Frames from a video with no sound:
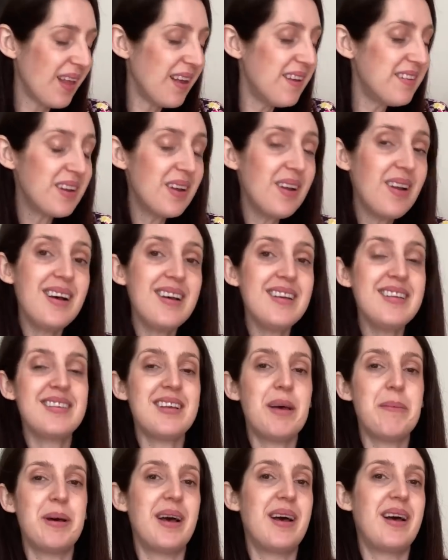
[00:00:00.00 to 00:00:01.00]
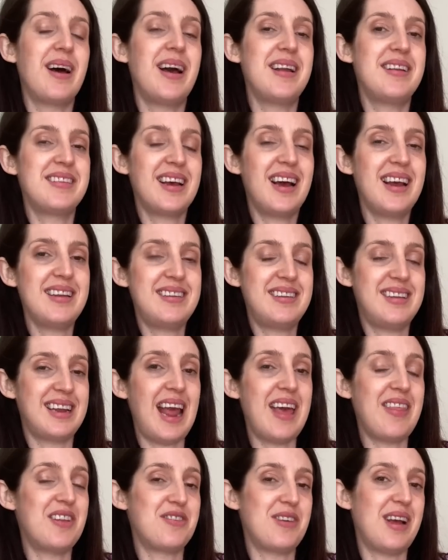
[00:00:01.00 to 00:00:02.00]
So last summer I decided to
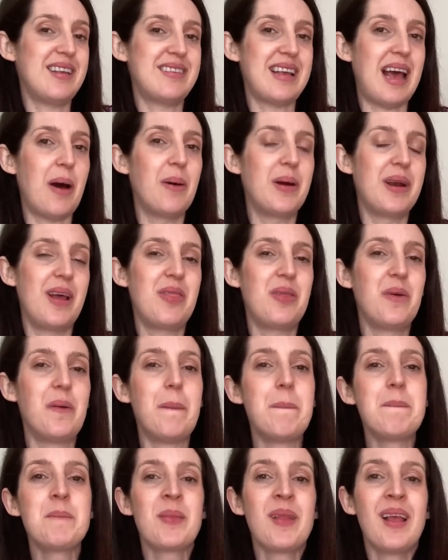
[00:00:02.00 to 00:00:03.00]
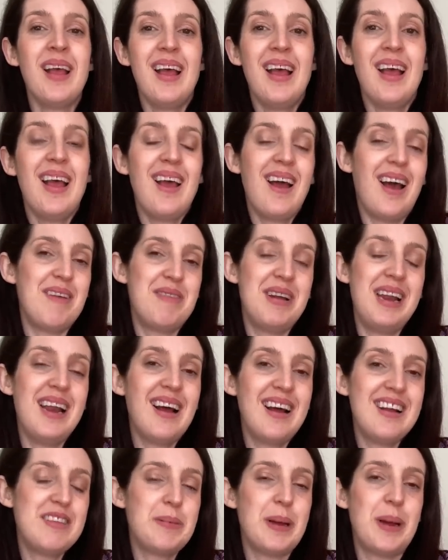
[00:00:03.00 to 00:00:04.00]
get the dress out and I thought I really
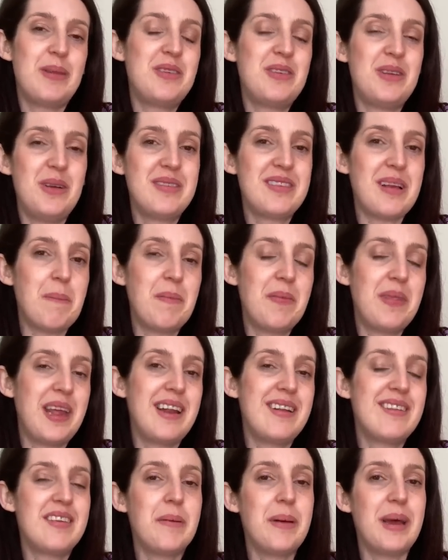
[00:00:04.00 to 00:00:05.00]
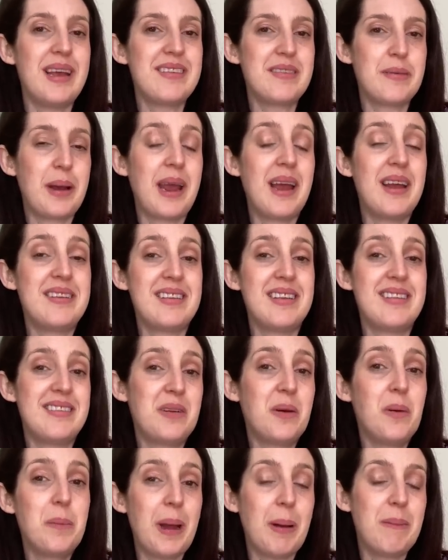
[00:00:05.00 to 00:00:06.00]
like to be able to do something to it so I could
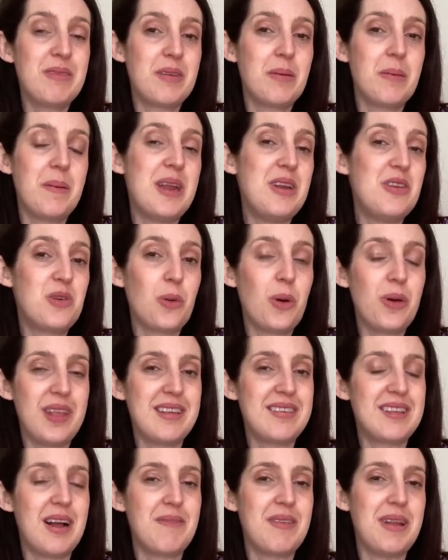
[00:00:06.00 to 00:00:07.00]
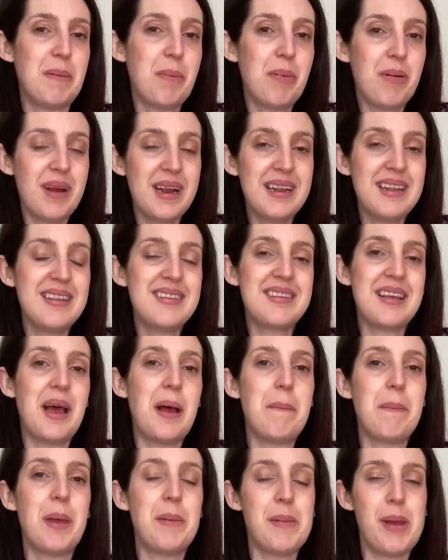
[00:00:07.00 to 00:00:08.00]
still be able to enjoy this lovely print
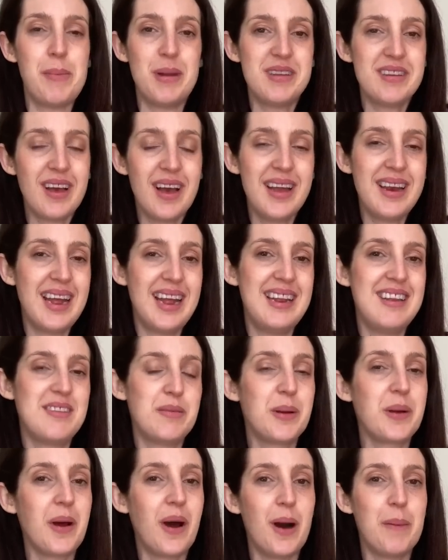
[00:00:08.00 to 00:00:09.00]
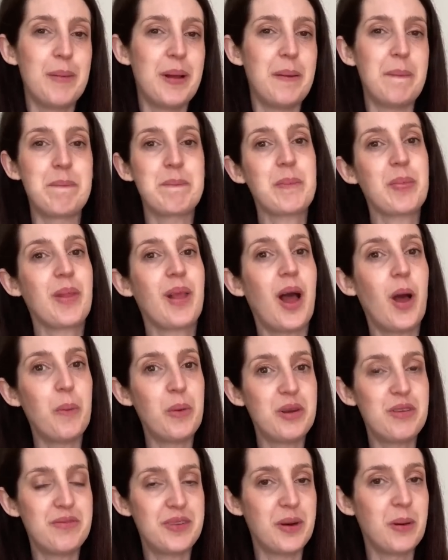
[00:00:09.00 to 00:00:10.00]
um, and maybe turn it into a garment I
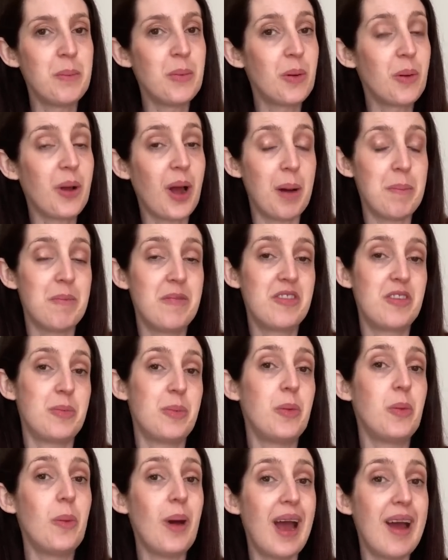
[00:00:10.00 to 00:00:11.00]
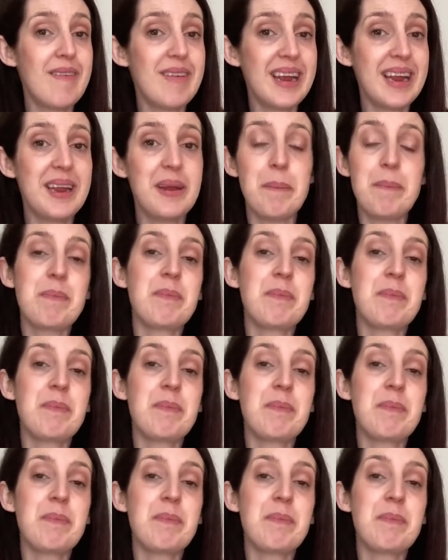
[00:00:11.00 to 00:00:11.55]
would feel more comfortable wearing.